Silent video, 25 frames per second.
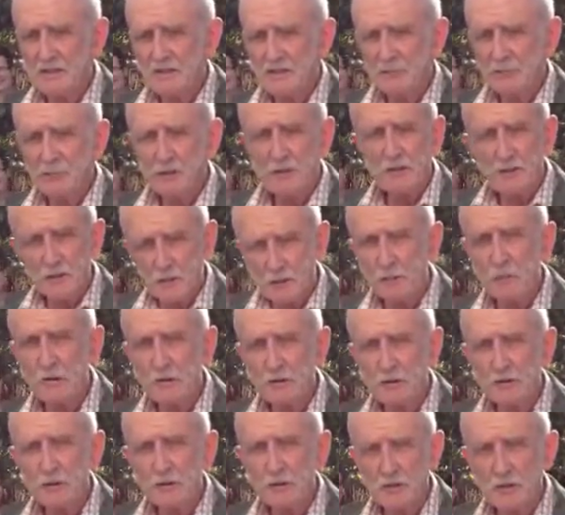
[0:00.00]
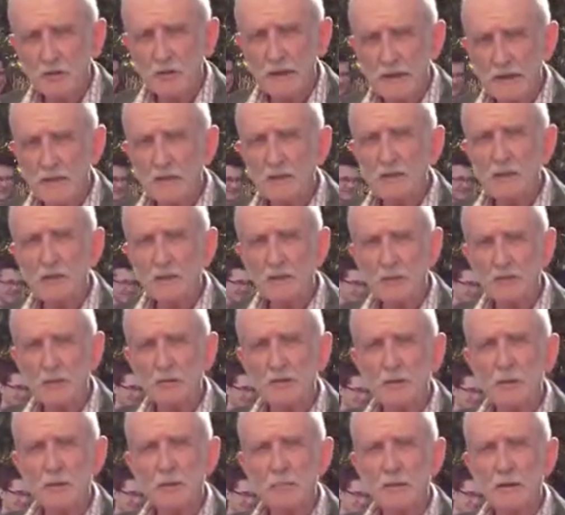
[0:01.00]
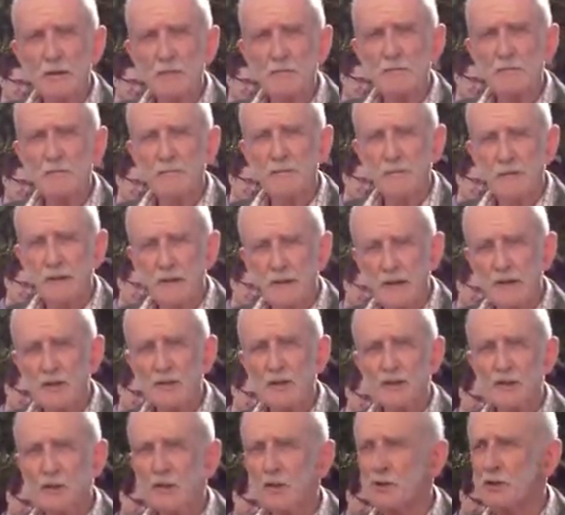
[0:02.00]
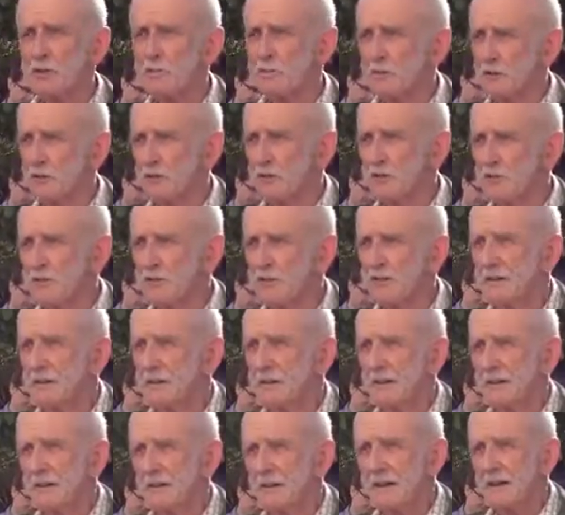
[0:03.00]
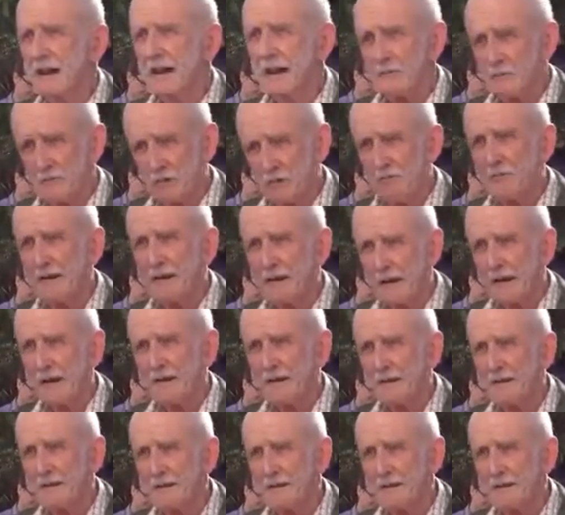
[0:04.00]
But if you want to know anything at all about flying saucepans, I'm your man,